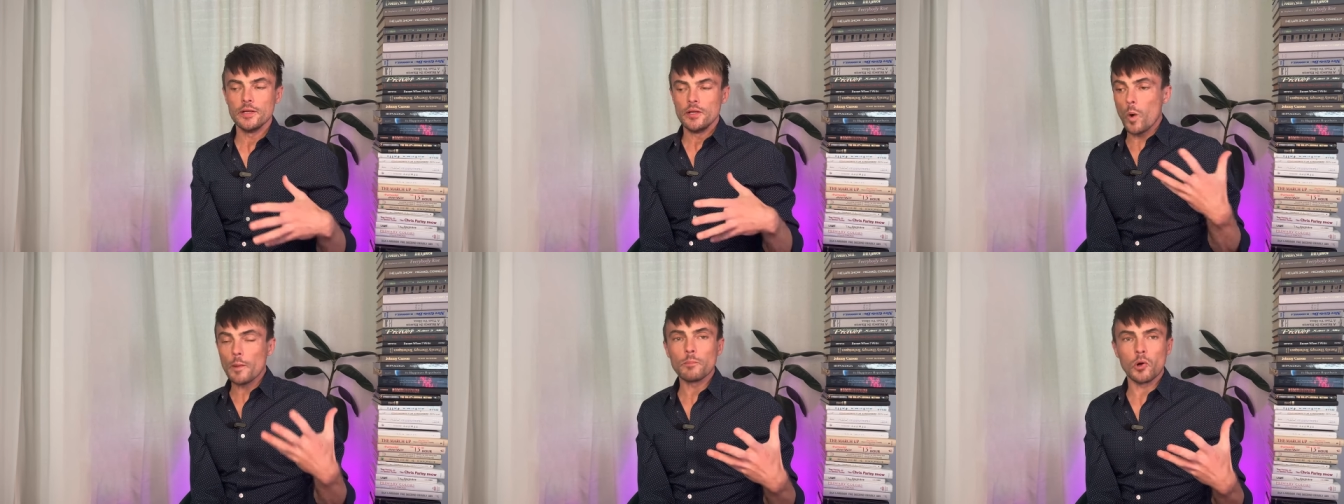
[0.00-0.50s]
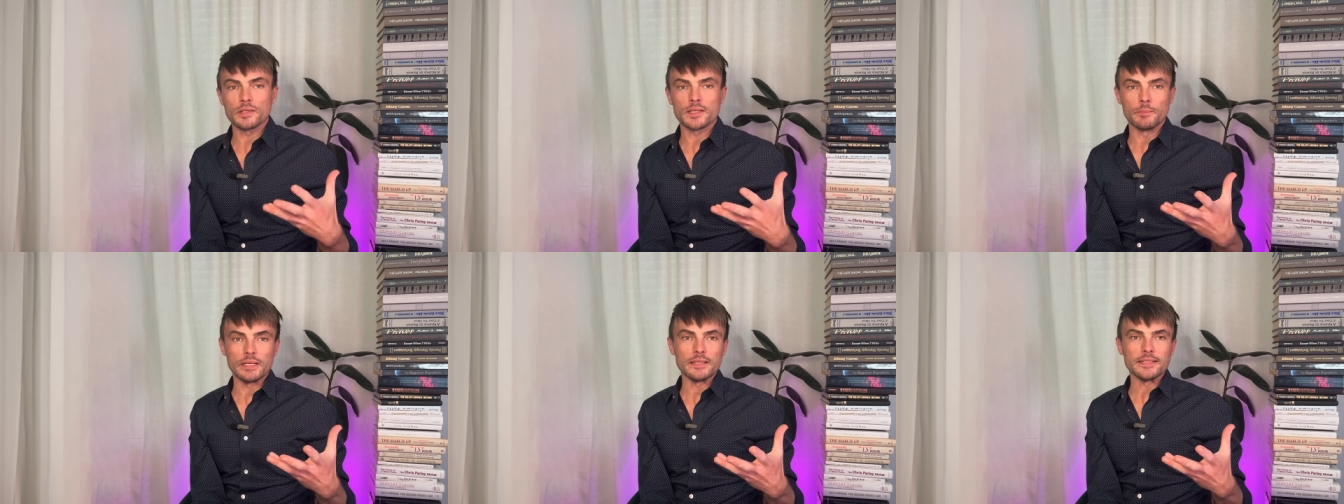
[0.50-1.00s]
One
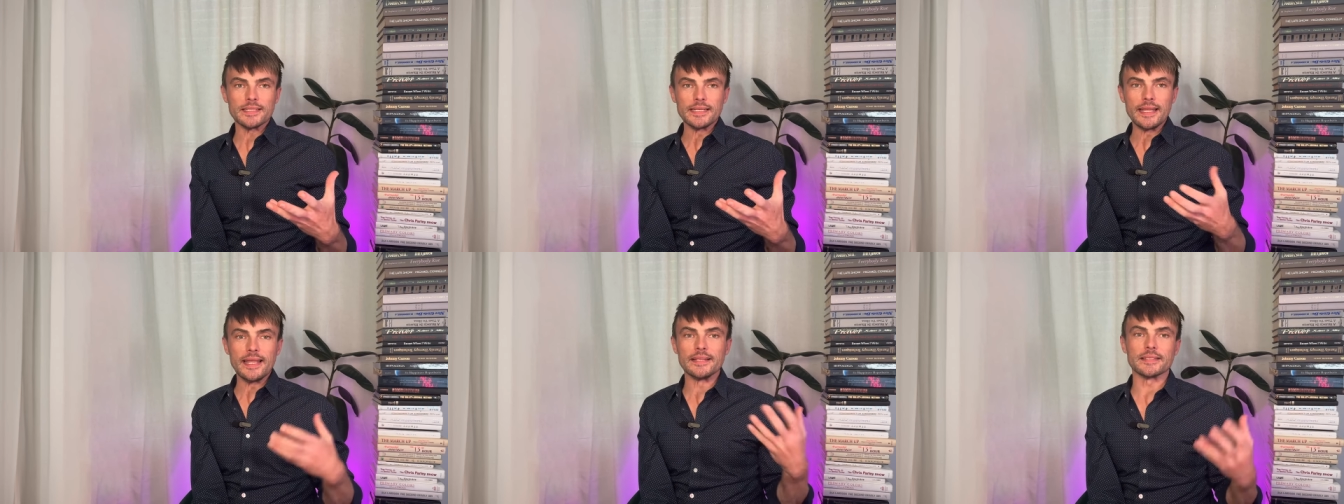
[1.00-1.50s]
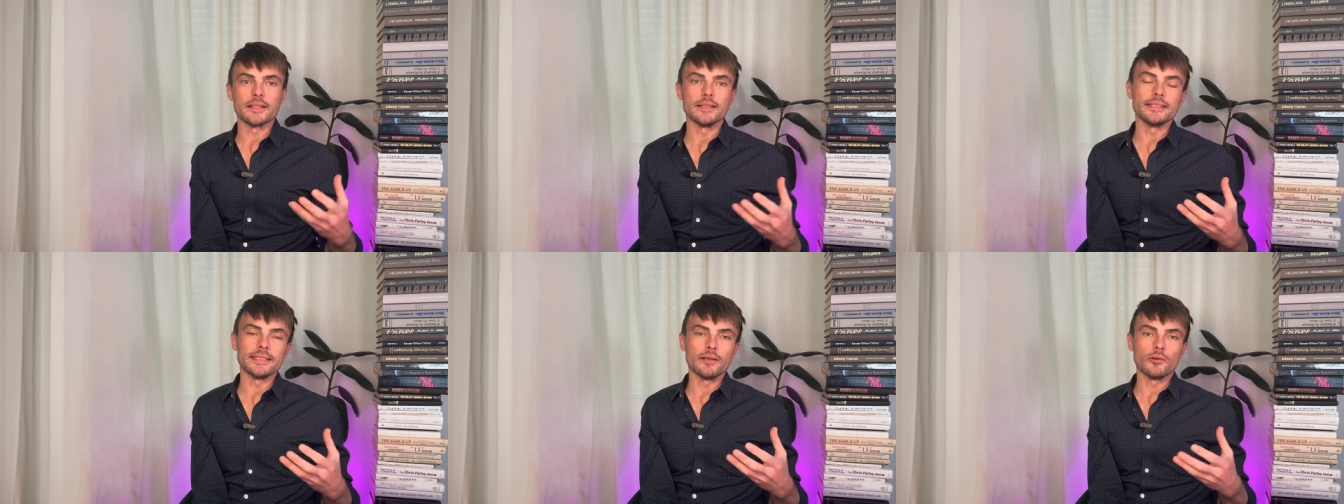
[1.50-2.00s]
possibility is
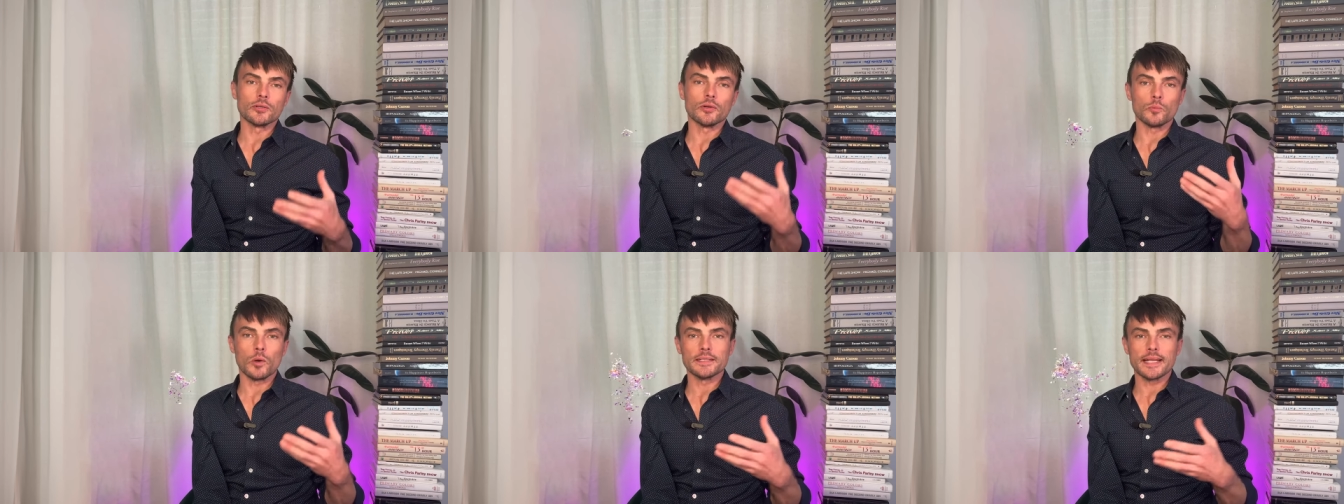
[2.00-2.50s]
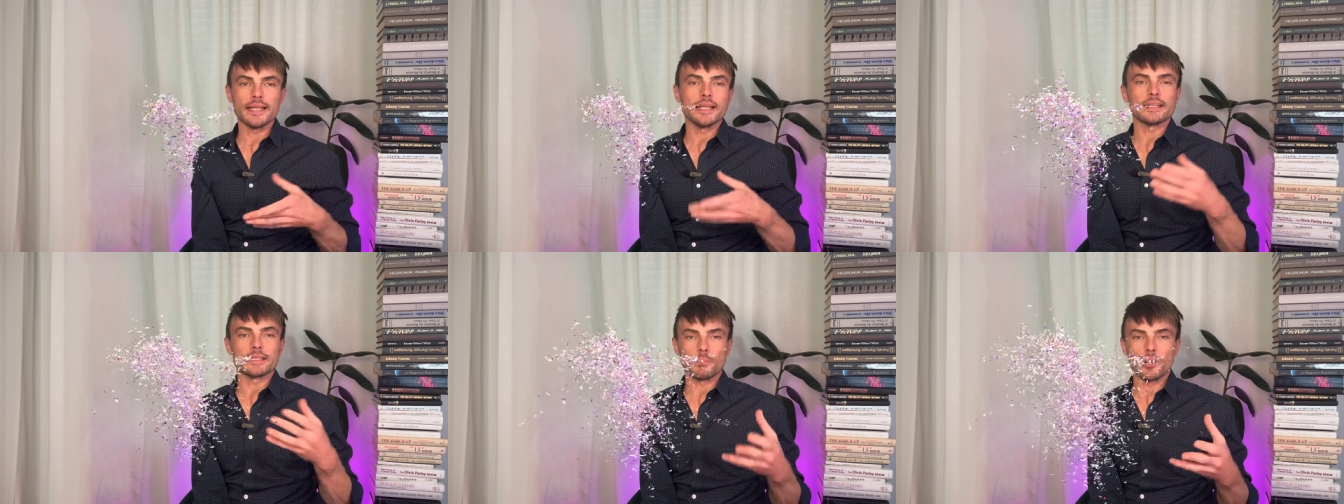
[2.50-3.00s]
that Dion could one day
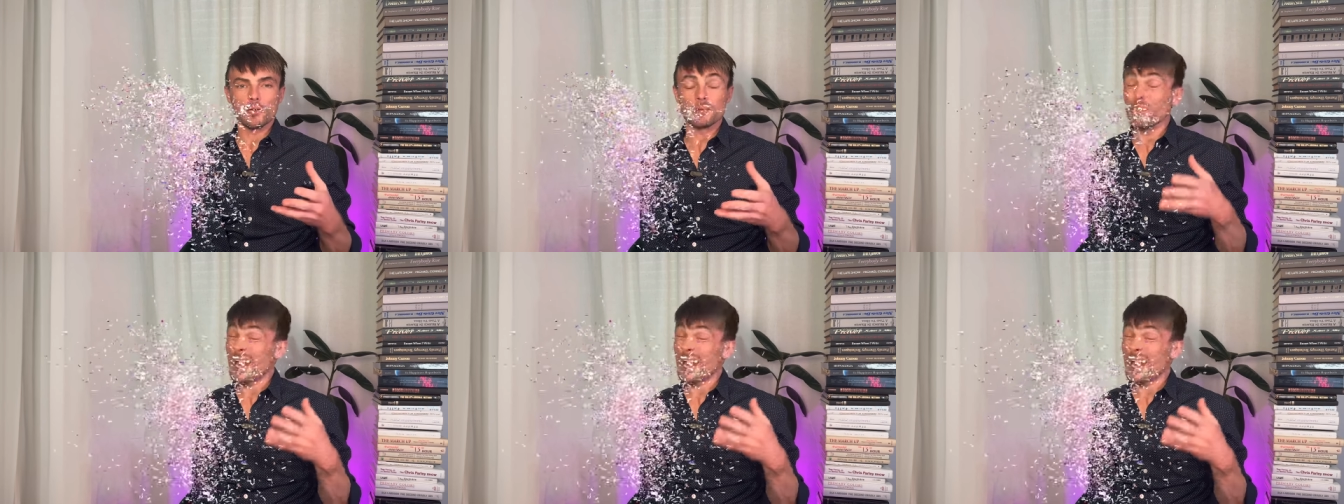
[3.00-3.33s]
explode,